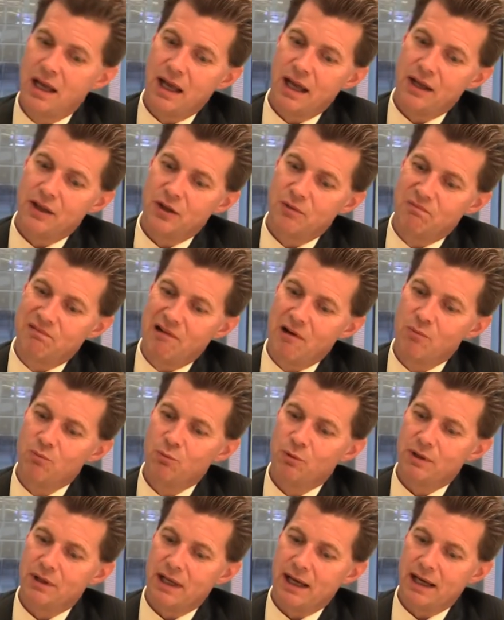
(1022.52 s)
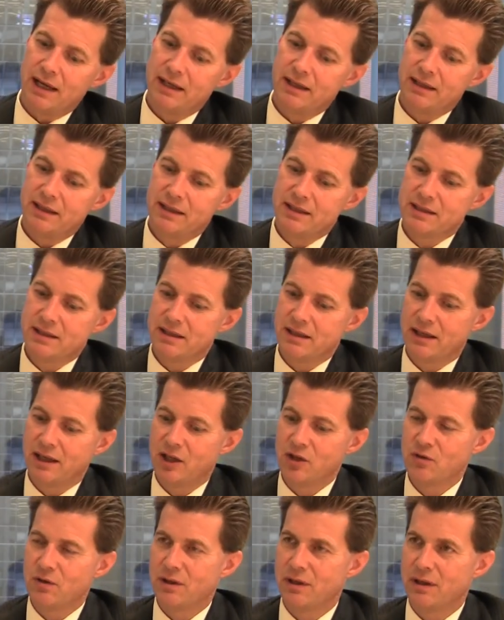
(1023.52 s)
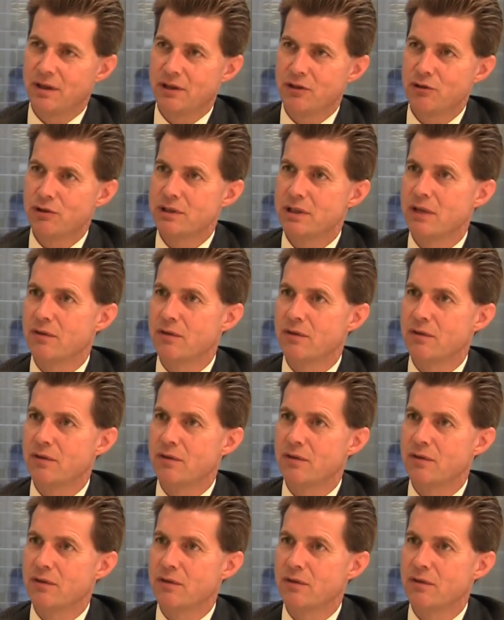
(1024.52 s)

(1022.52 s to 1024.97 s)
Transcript: And the problem with that is that the hedge fund industry's